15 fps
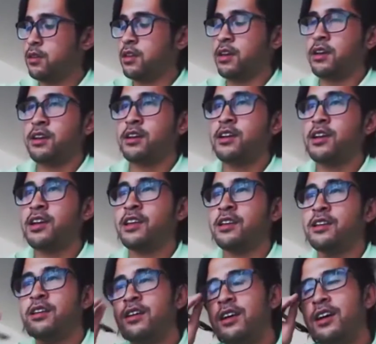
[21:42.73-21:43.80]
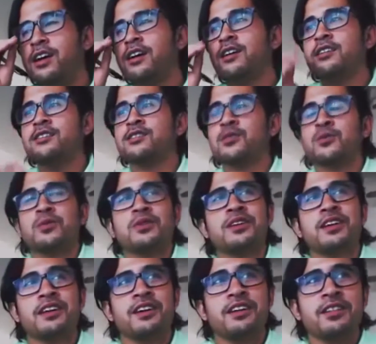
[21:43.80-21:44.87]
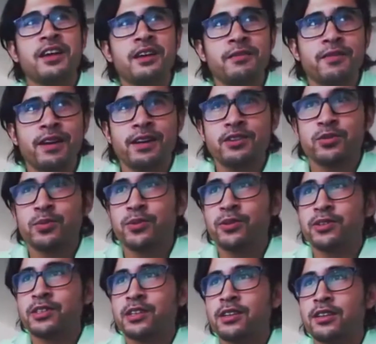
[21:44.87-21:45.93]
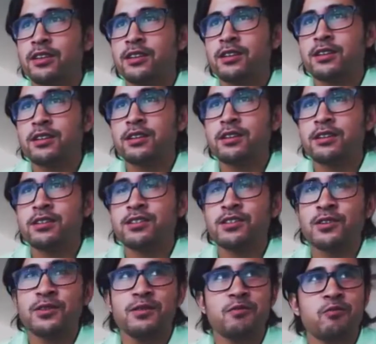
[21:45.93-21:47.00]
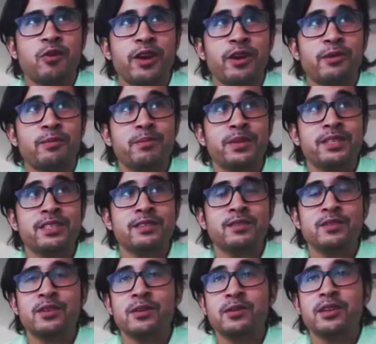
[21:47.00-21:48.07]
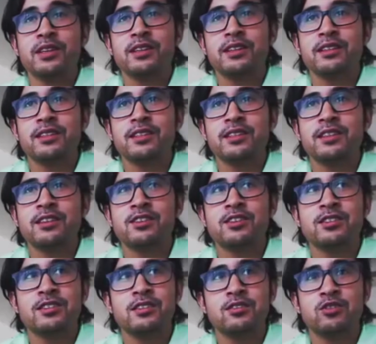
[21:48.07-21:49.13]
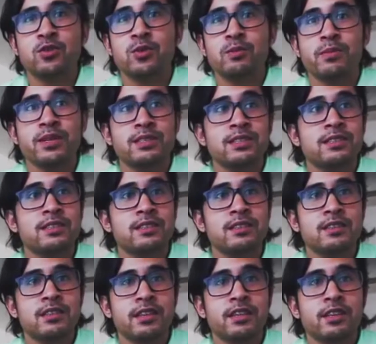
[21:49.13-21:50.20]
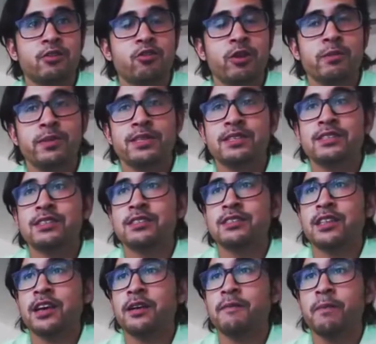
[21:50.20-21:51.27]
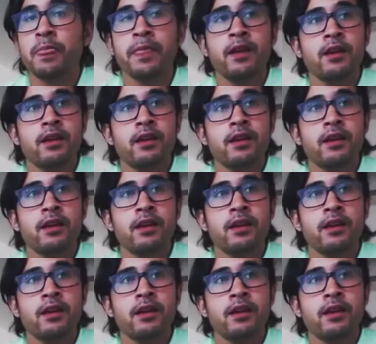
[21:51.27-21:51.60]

Yeah, and so a lot of entrepreneurs, they start random business. They just shoot businesses. Like, they create businesses that